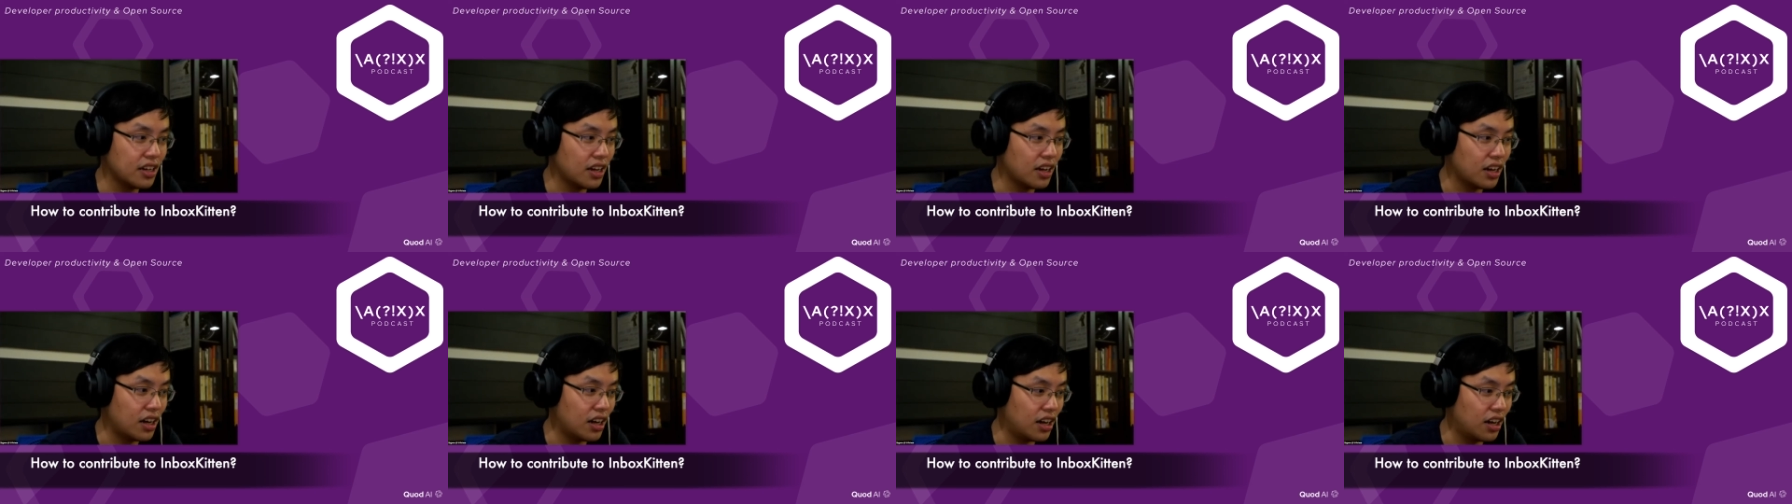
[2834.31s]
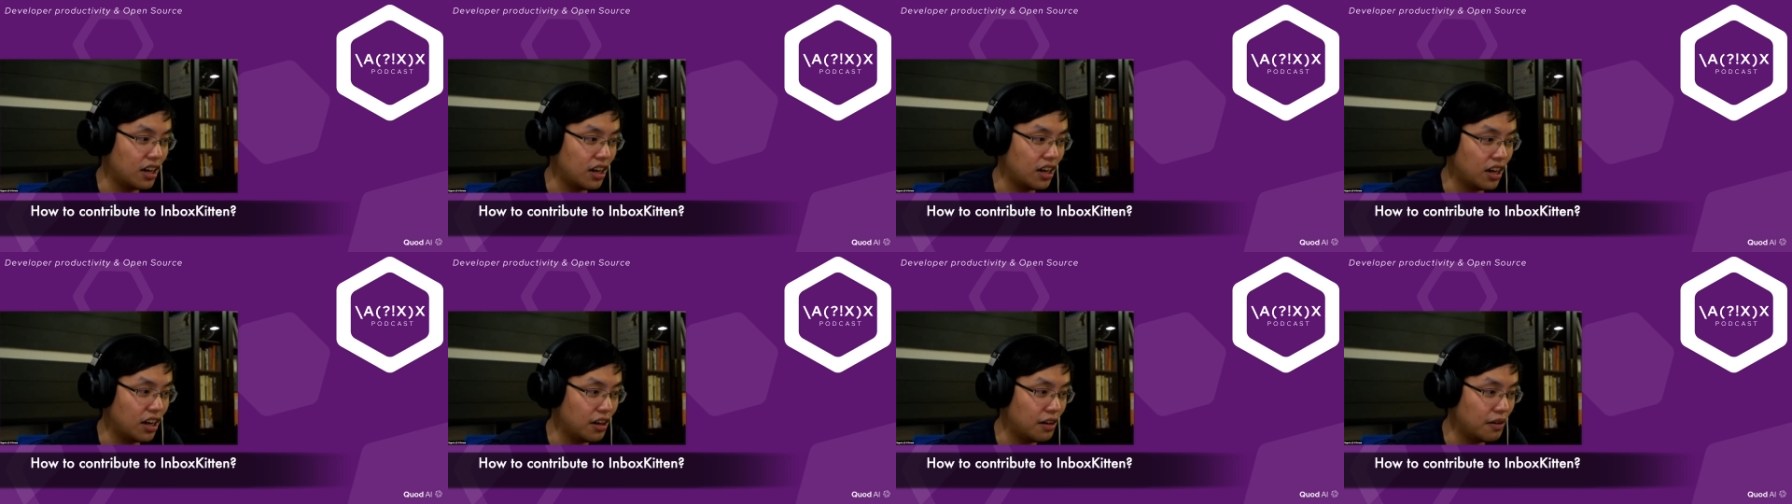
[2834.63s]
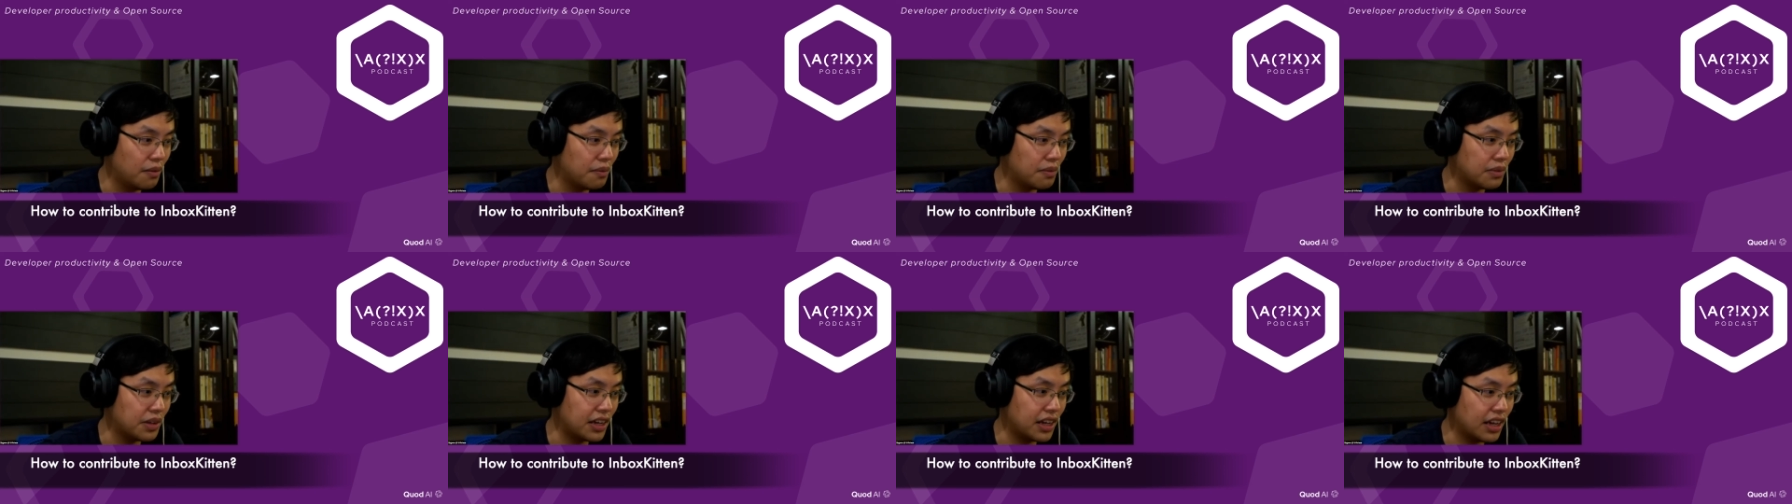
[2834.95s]

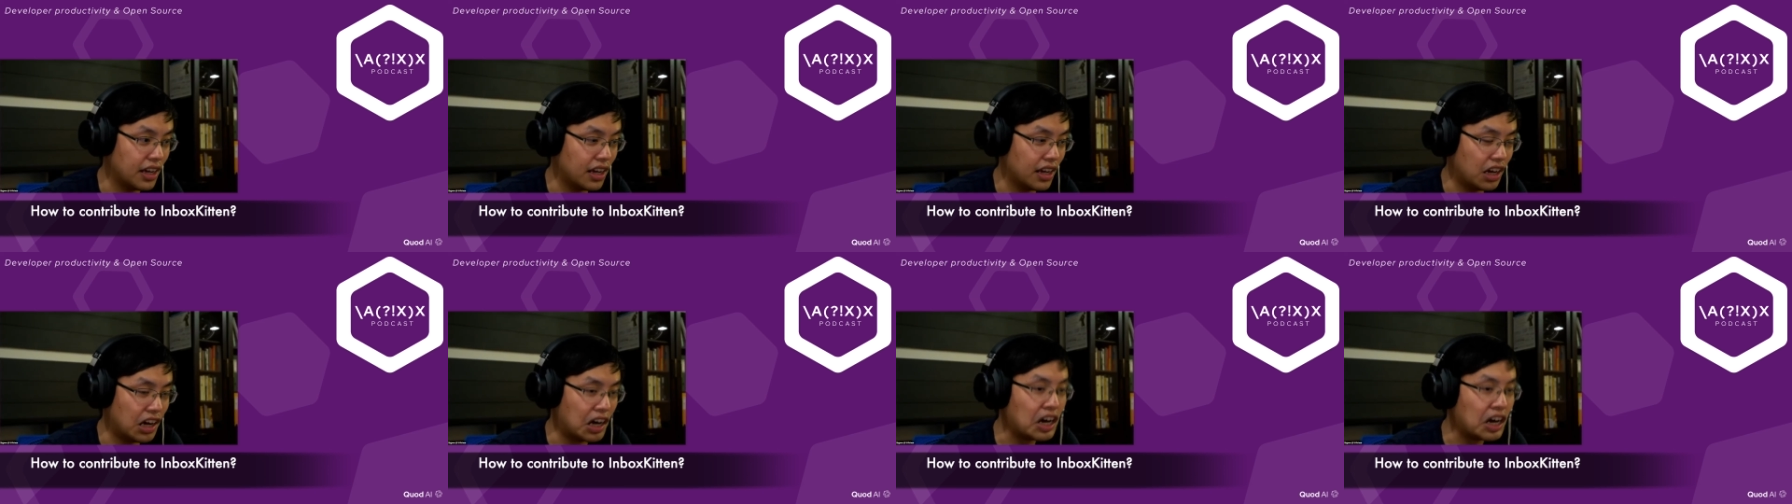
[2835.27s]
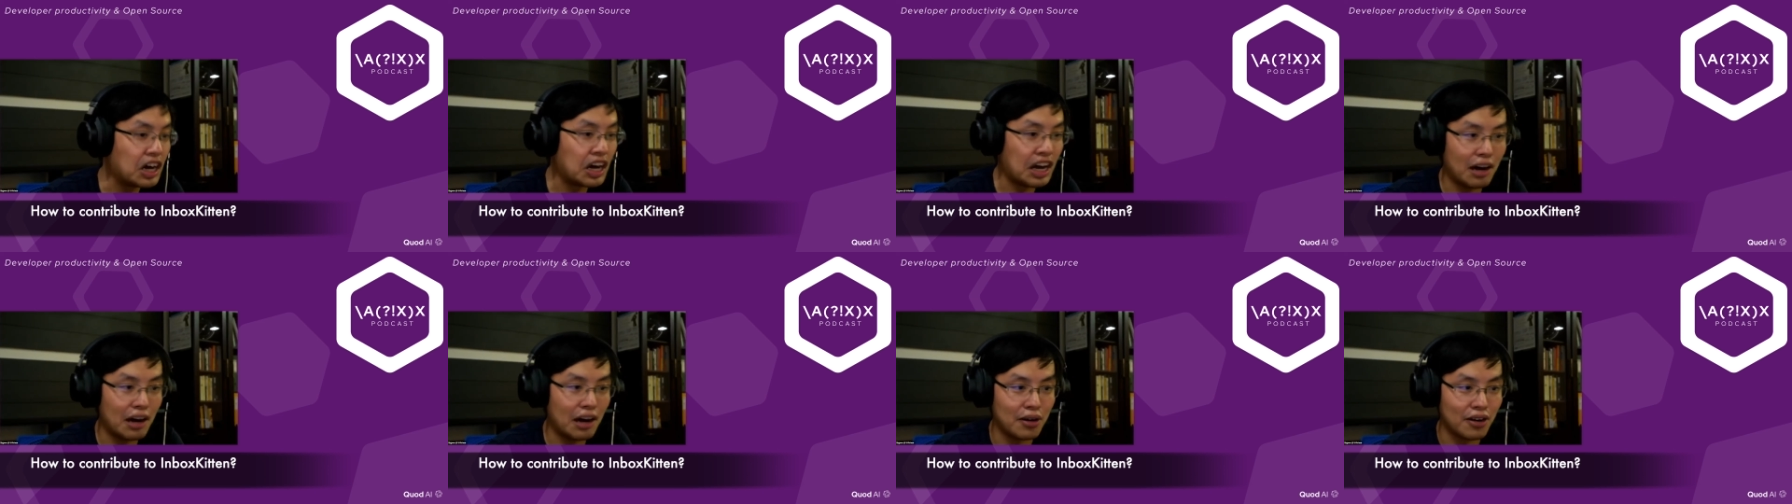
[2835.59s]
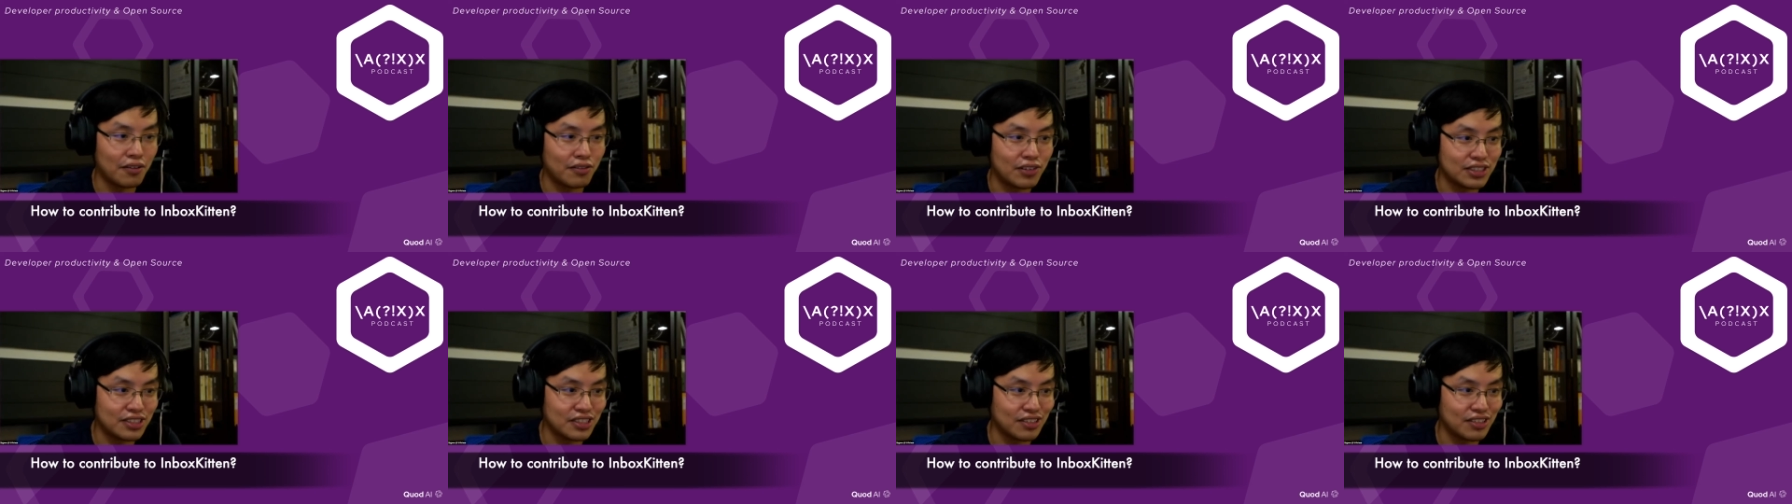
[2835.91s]
okay, how about I
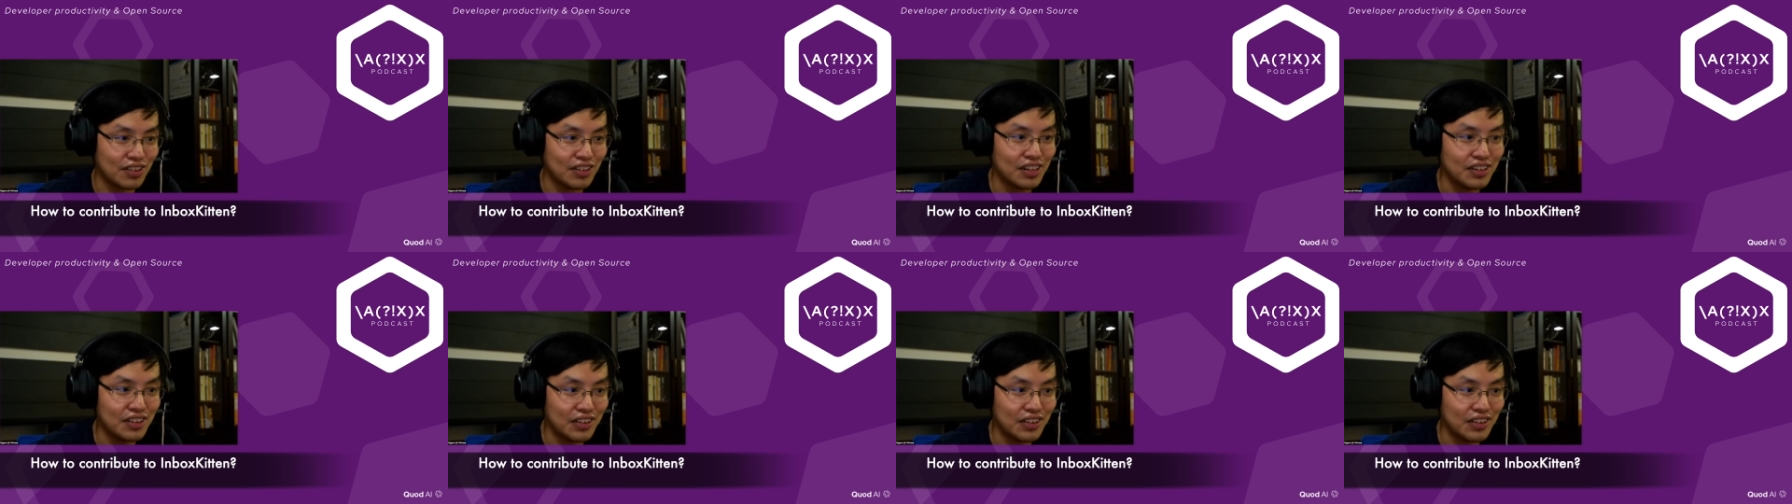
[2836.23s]
phrase it?